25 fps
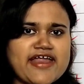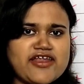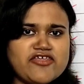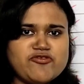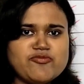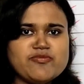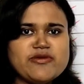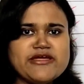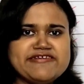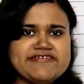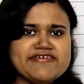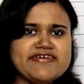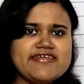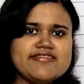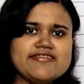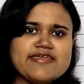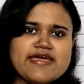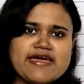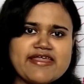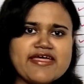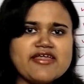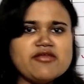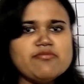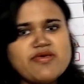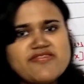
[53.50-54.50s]
arithmetic
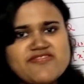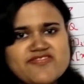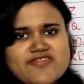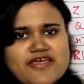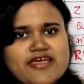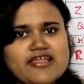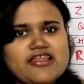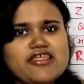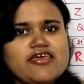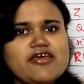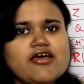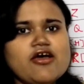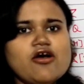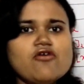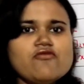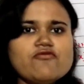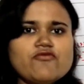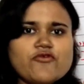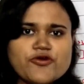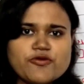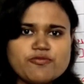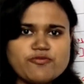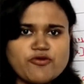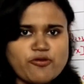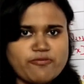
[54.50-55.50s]
there are basically
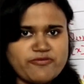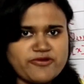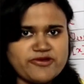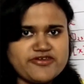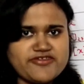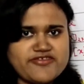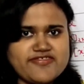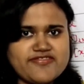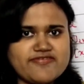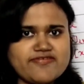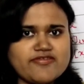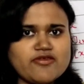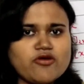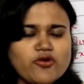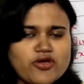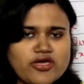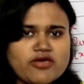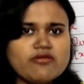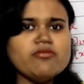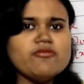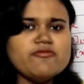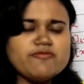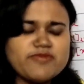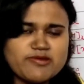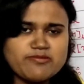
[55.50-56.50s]
four properties.
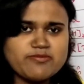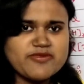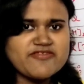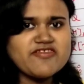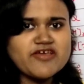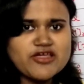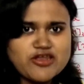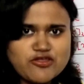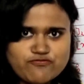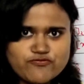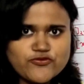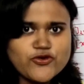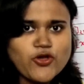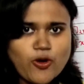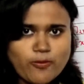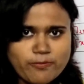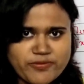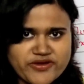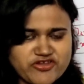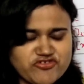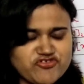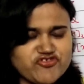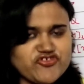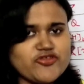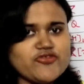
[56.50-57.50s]
Okay, basically four
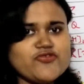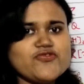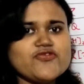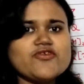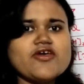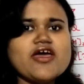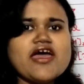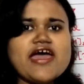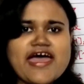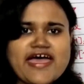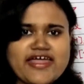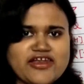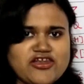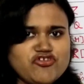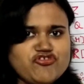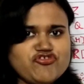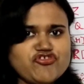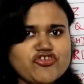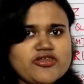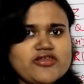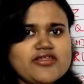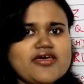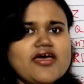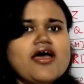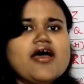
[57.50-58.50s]
operations:
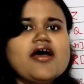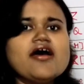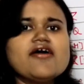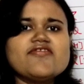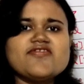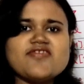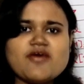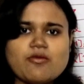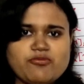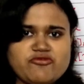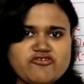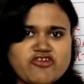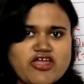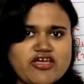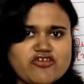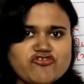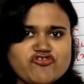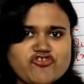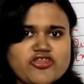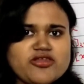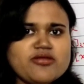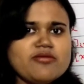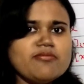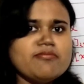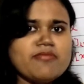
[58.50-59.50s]
addition,
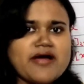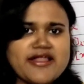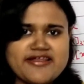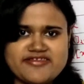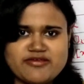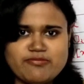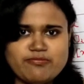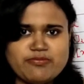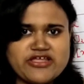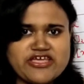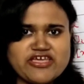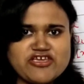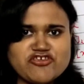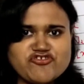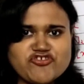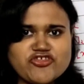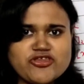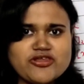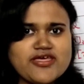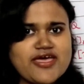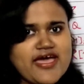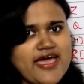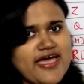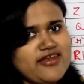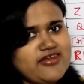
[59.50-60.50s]
subtraction, multiplication,
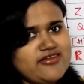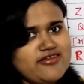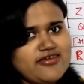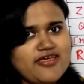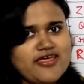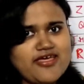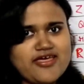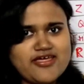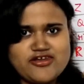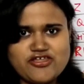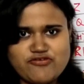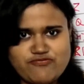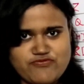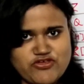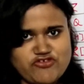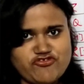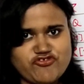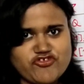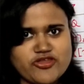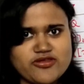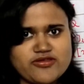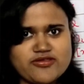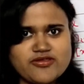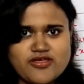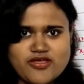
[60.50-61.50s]
and
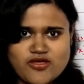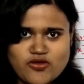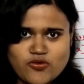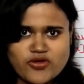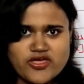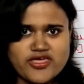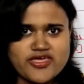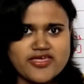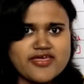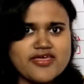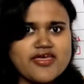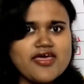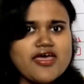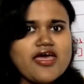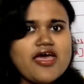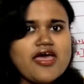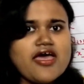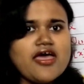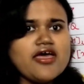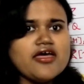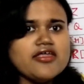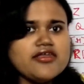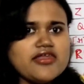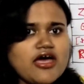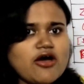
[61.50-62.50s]
division. Okay.
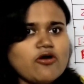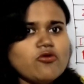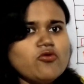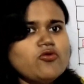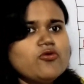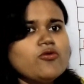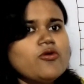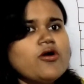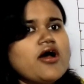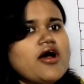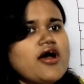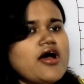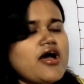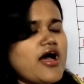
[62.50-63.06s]
Now